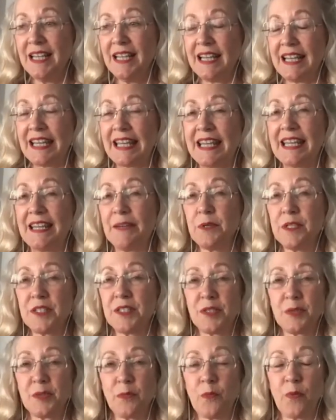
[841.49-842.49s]
He was
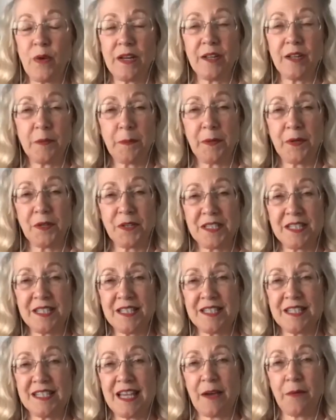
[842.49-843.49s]
one of the
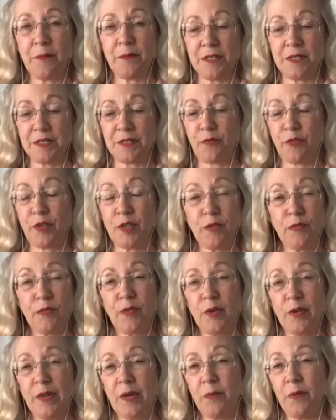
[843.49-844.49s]
persons that was
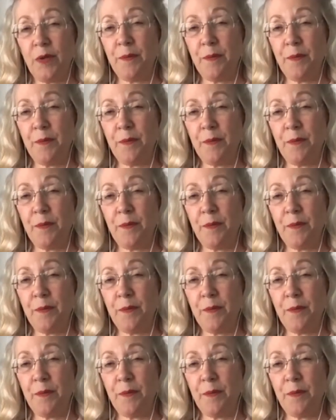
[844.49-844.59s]
fearful that we